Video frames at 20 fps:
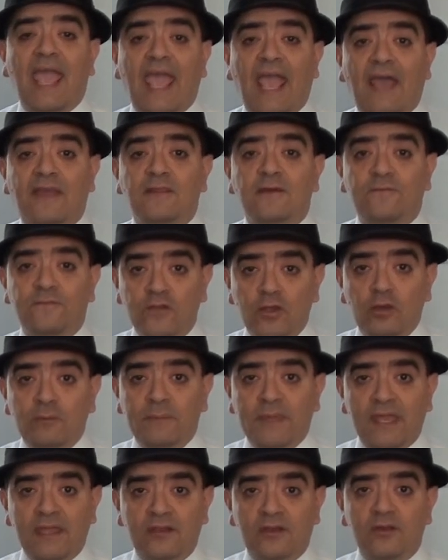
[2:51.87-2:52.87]
and the
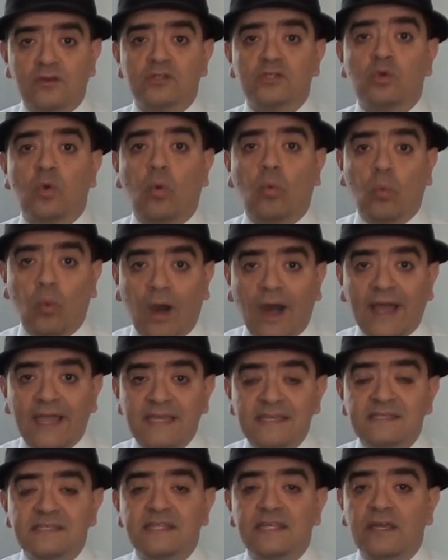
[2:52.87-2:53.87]
filmmakers
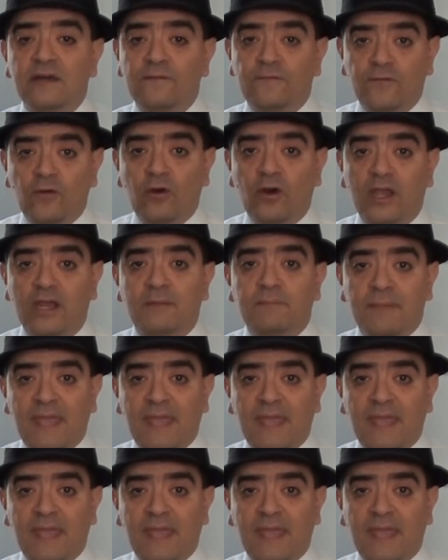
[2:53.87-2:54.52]
wisely avoid